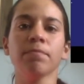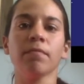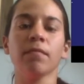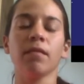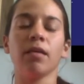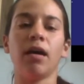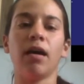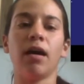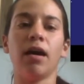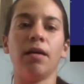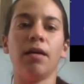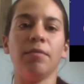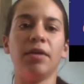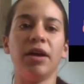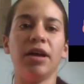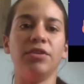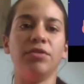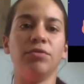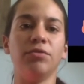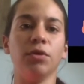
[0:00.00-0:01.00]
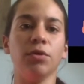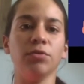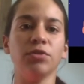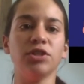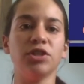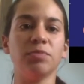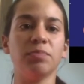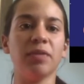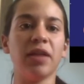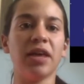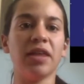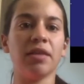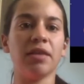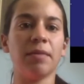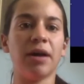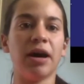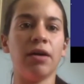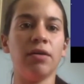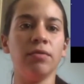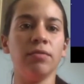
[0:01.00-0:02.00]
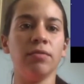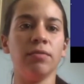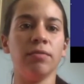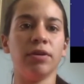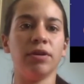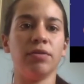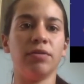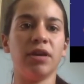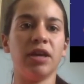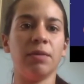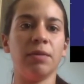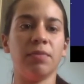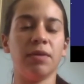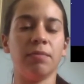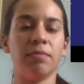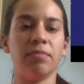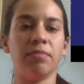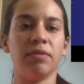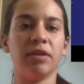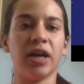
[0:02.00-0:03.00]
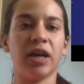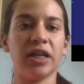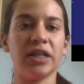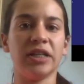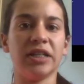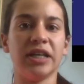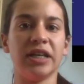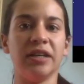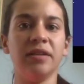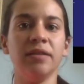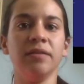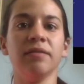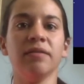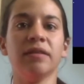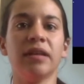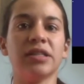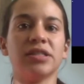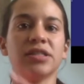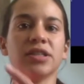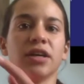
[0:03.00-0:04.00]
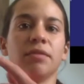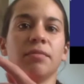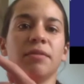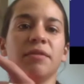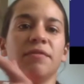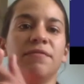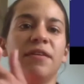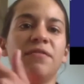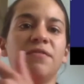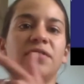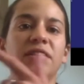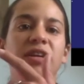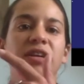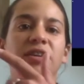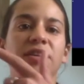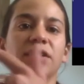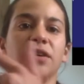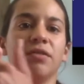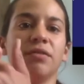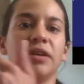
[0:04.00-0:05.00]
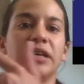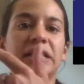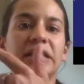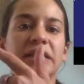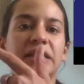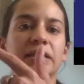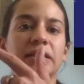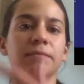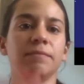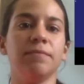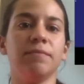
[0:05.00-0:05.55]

um, and you don't splay them out, but you keep them tucked in, that's going to be 15 degrees